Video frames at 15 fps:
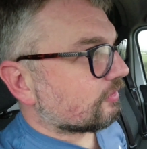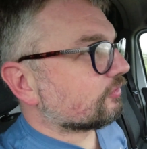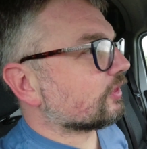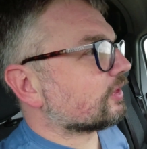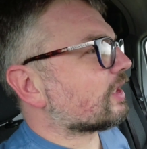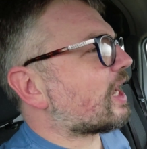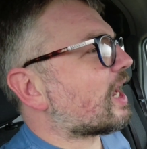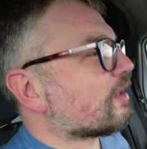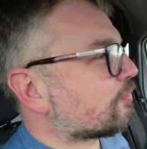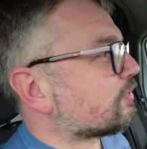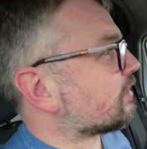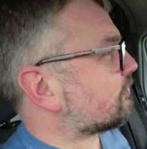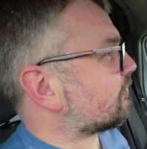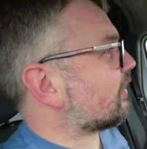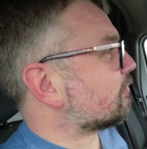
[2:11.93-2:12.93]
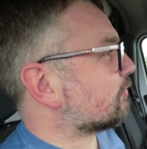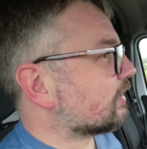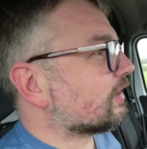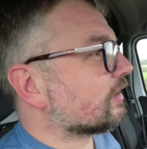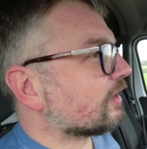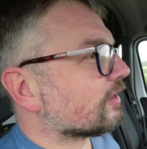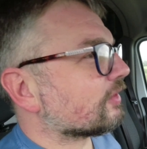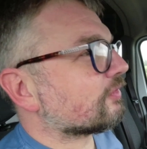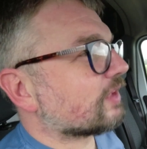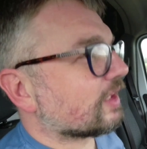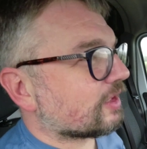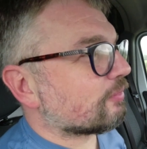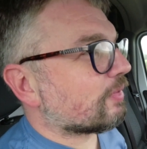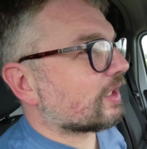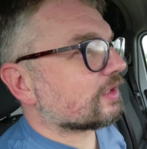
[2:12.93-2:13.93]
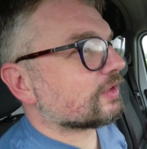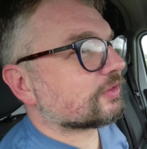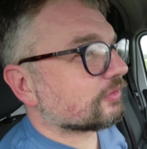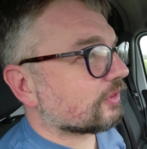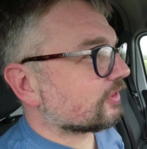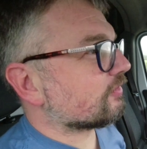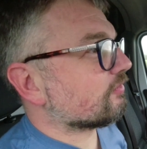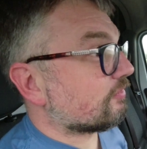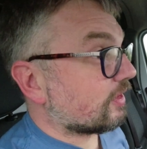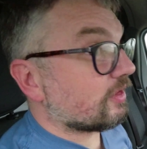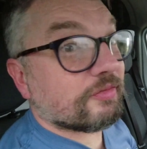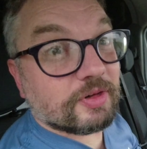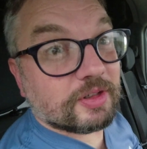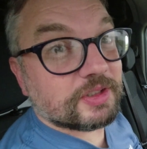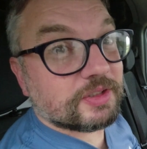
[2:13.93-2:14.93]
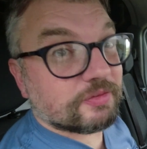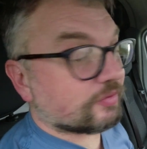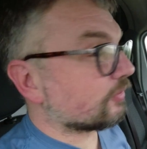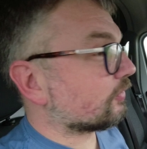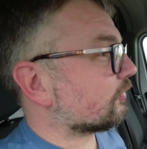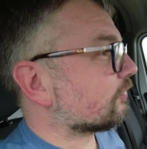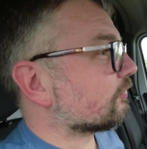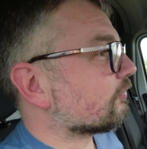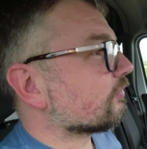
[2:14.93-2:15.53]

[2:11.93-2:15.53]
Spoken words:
run a happy family life, get the balance right, very, very difficult.